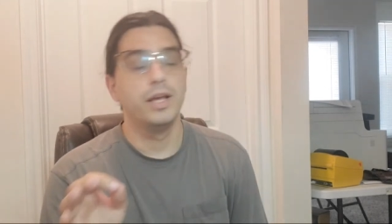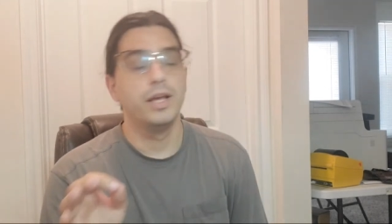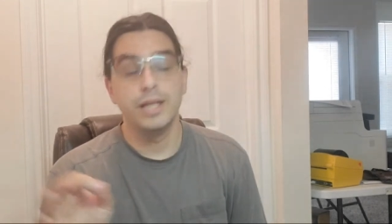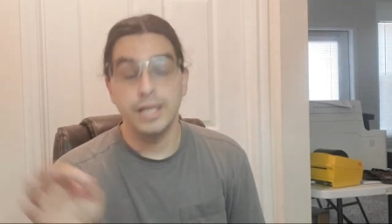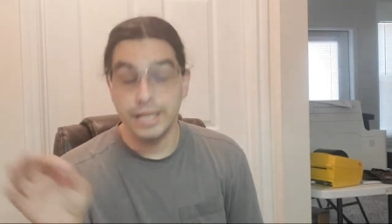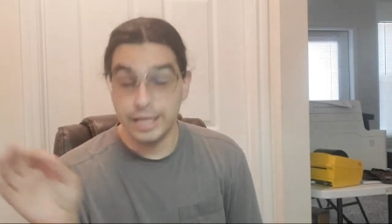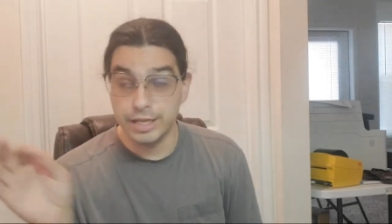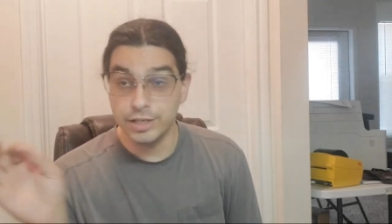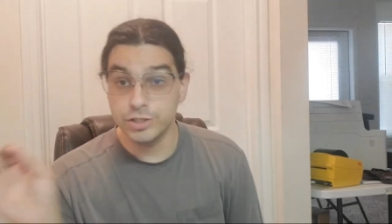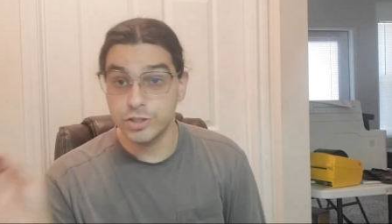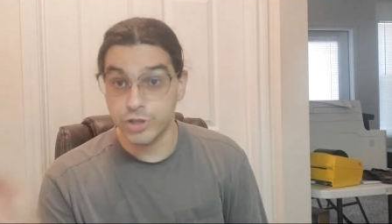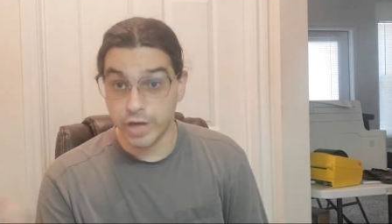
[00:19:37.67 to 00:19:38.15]

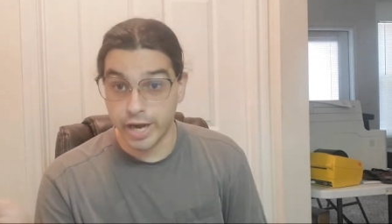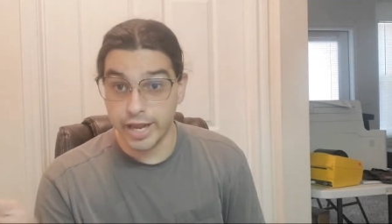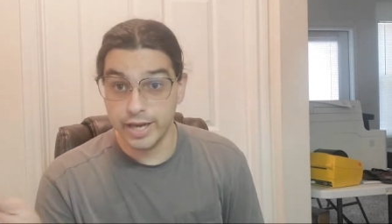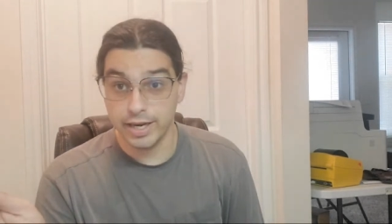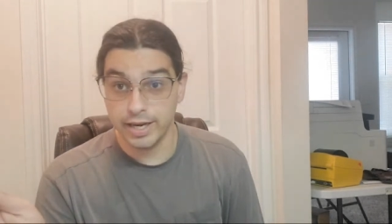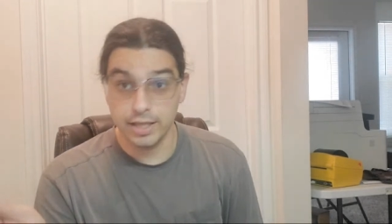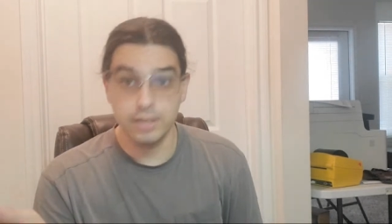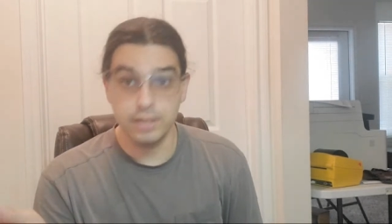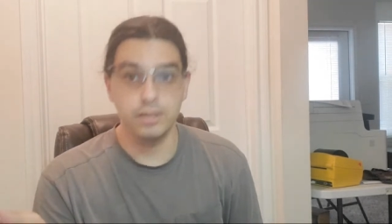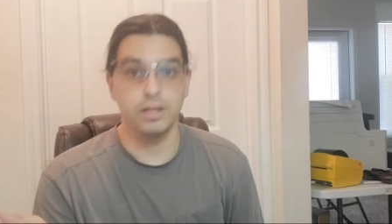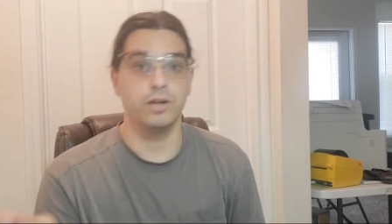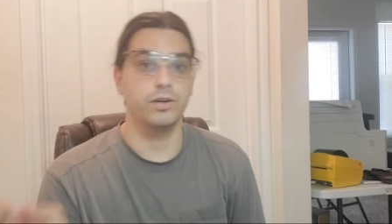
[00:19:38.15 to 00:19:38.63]
in
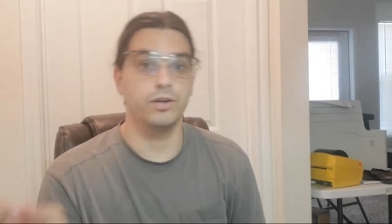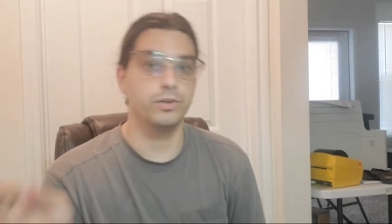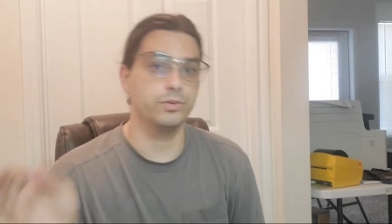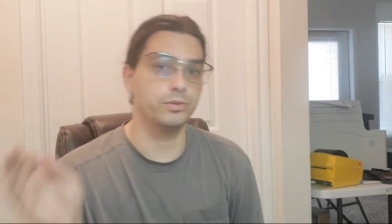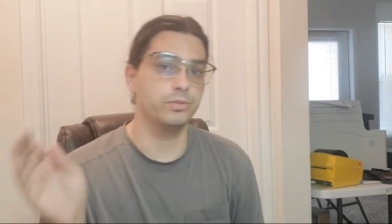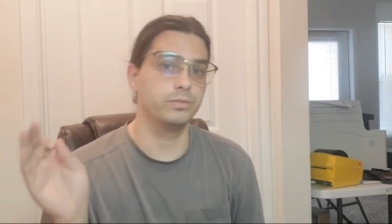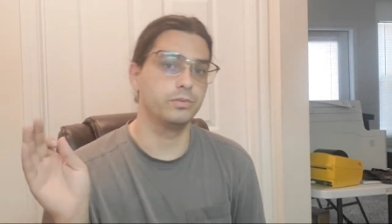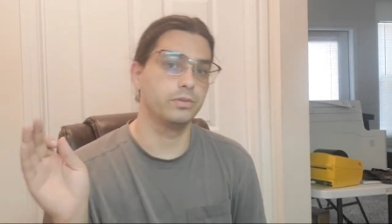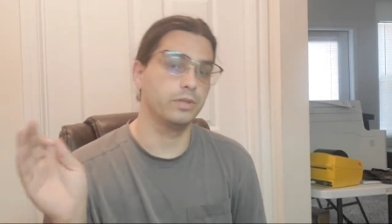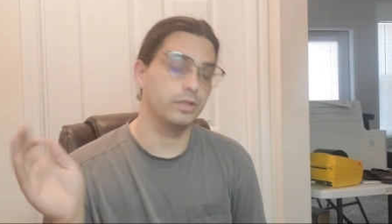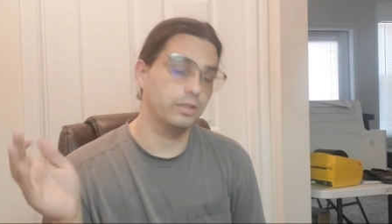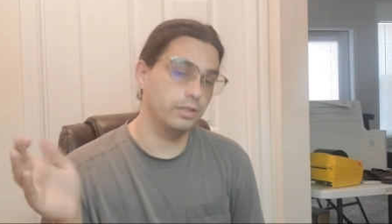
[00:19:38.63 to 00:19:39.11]
training
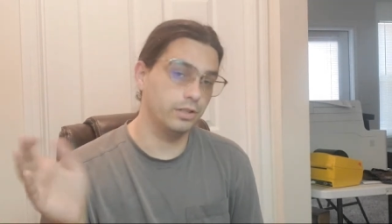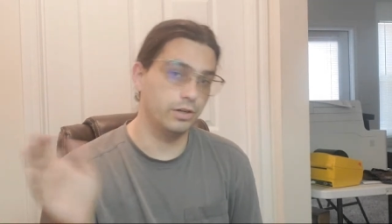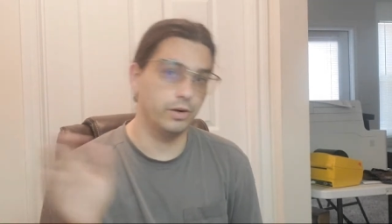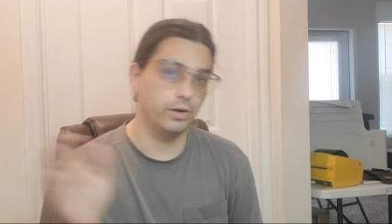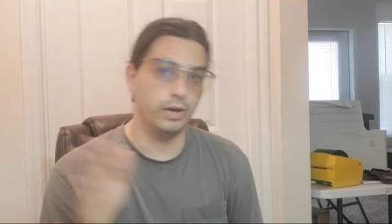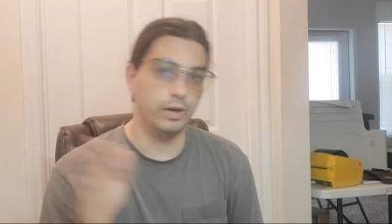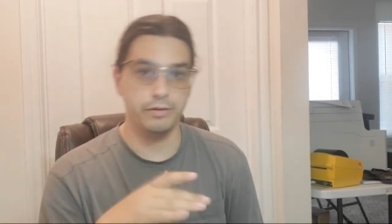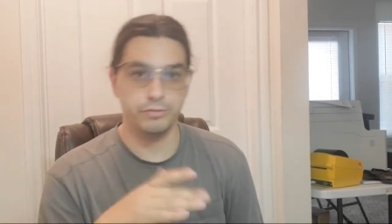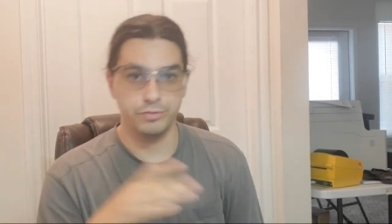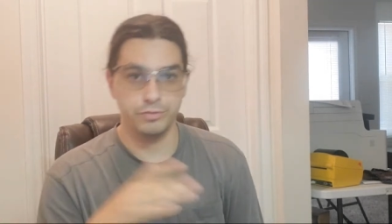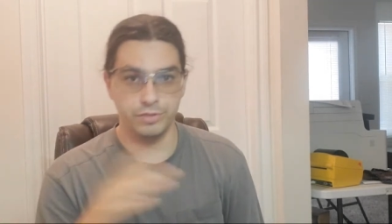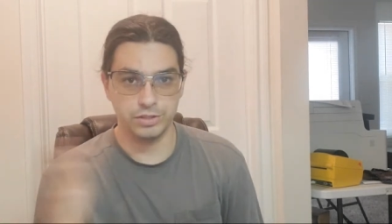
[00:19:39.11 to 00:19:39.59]
though. I
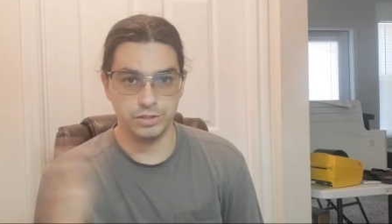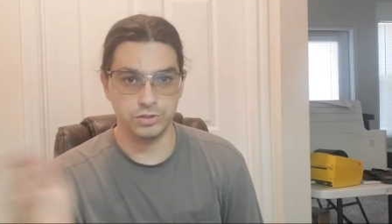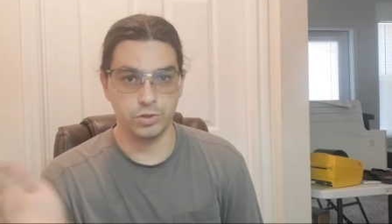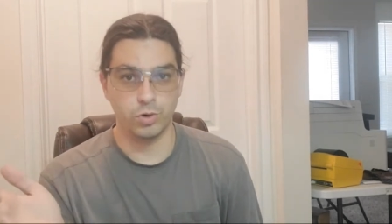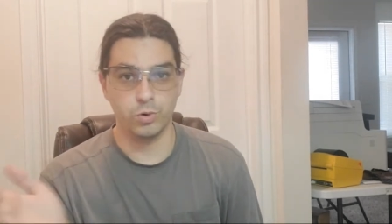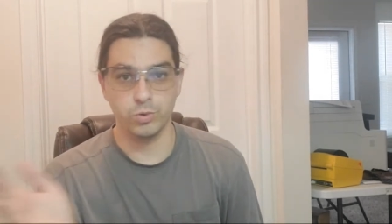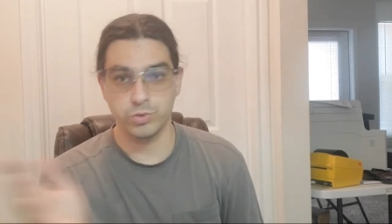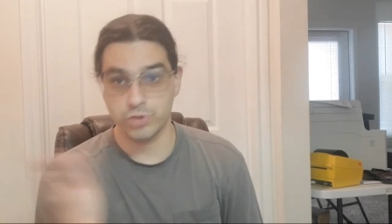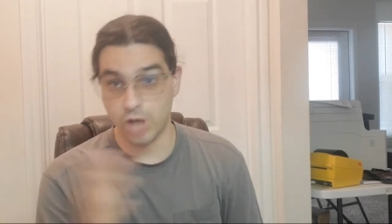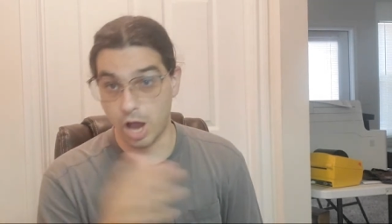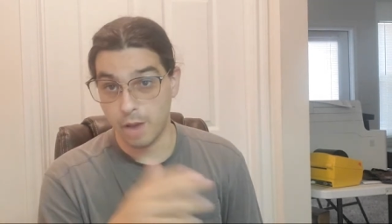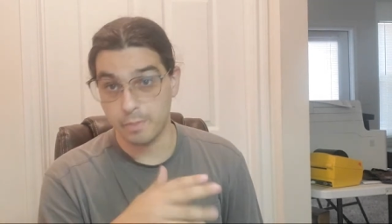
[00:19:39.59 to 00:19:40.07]
have this
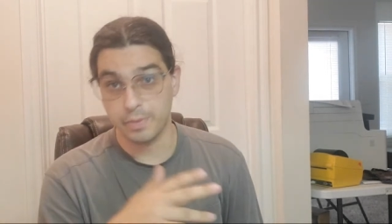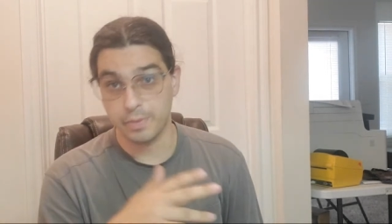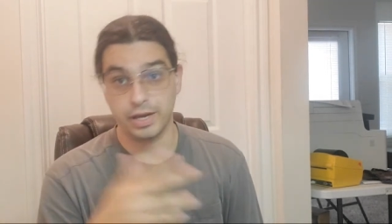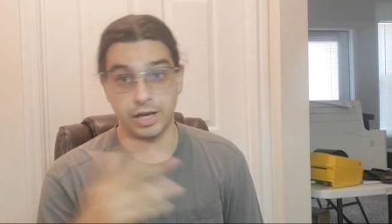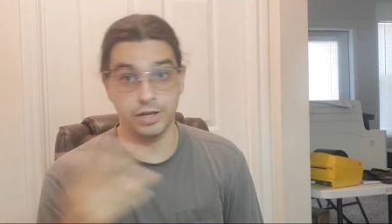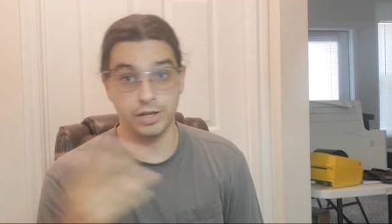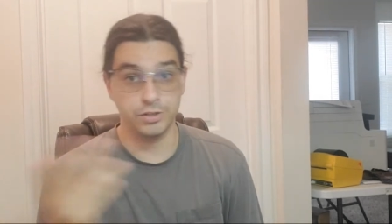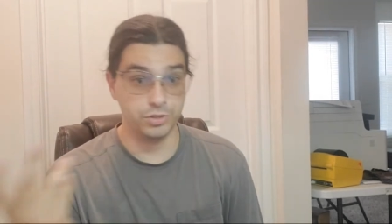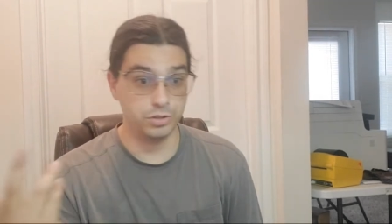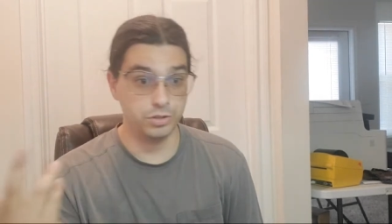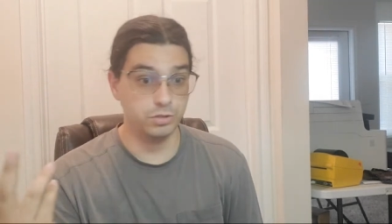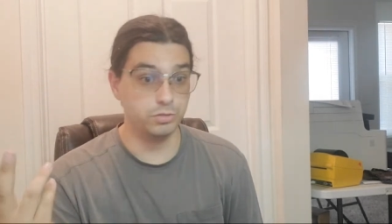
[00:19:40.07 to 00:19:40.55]
whole topic
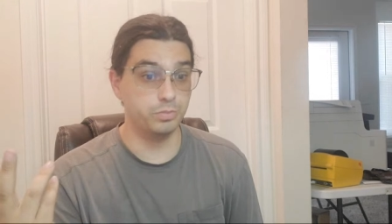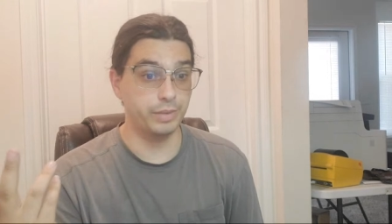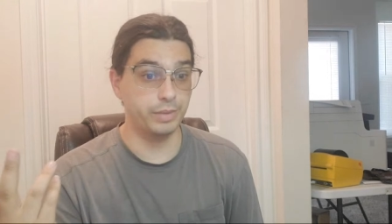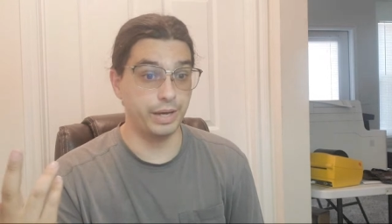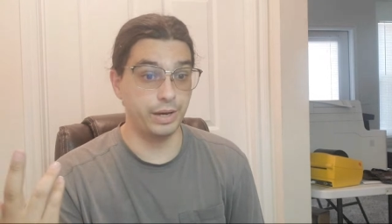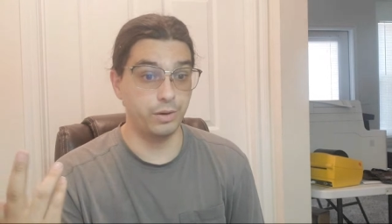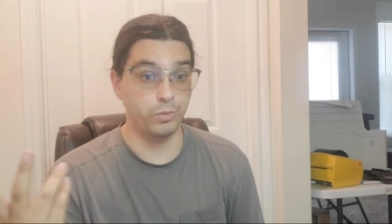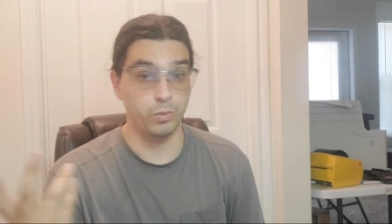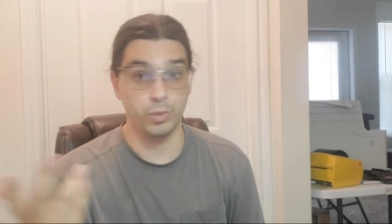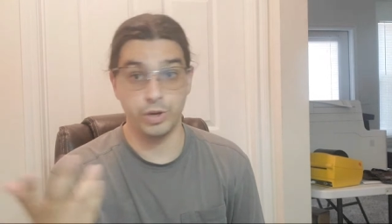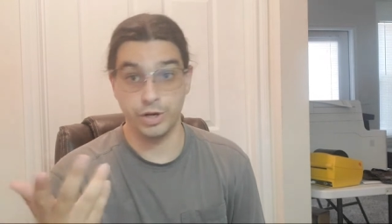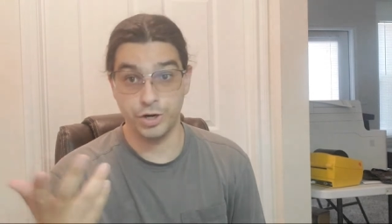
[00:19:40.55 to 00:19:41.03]
I do
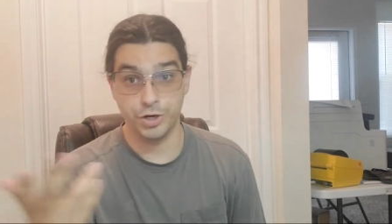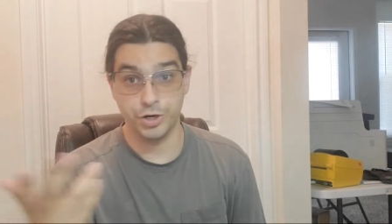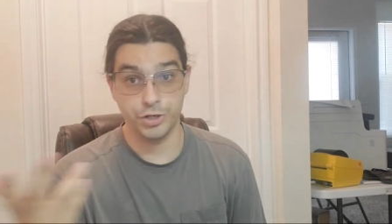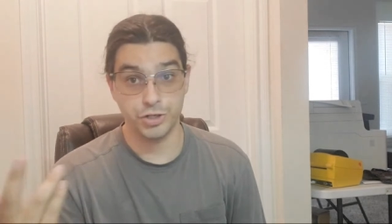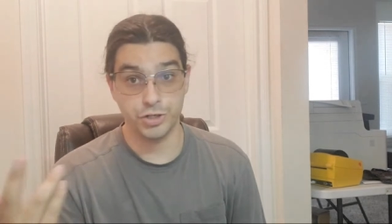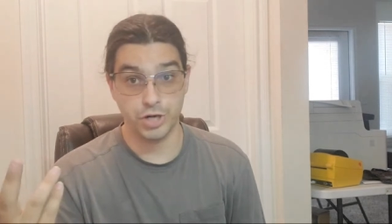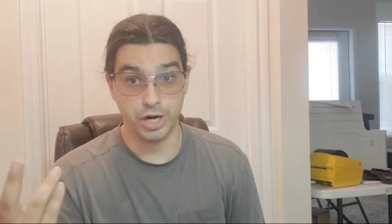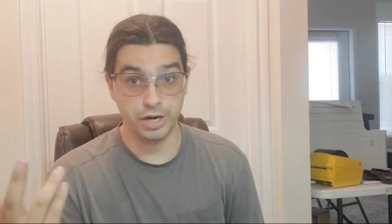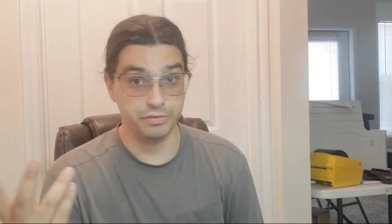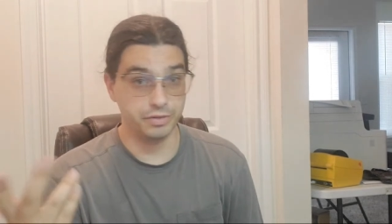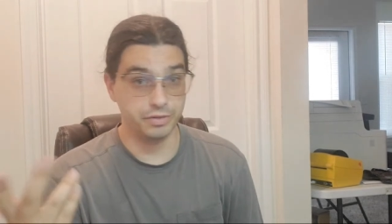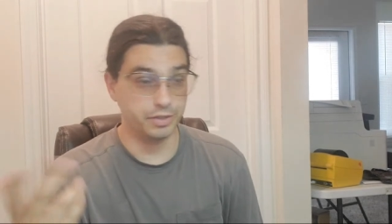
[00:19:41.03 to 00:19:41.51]
about winter
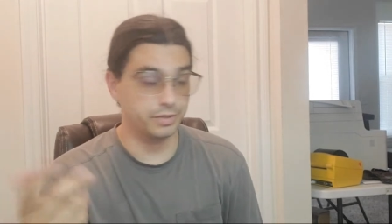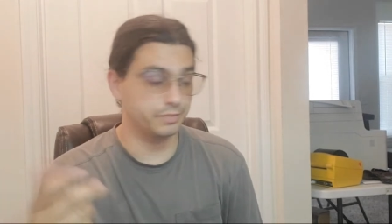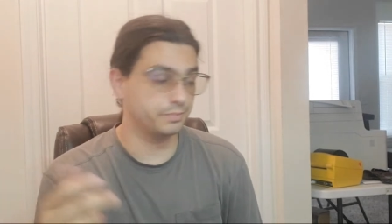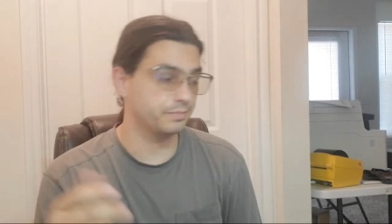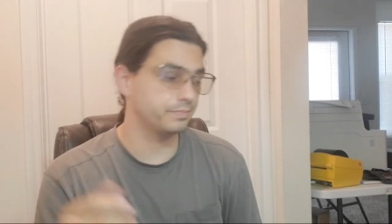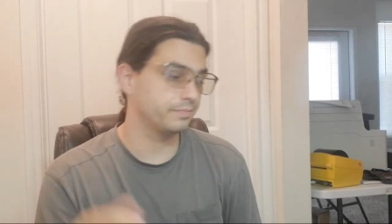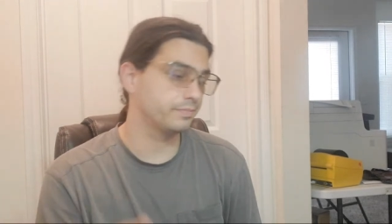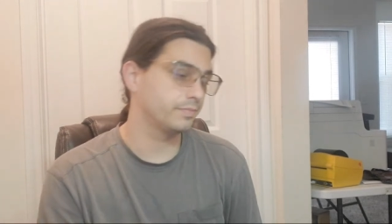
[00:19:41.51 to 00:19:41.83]
driving.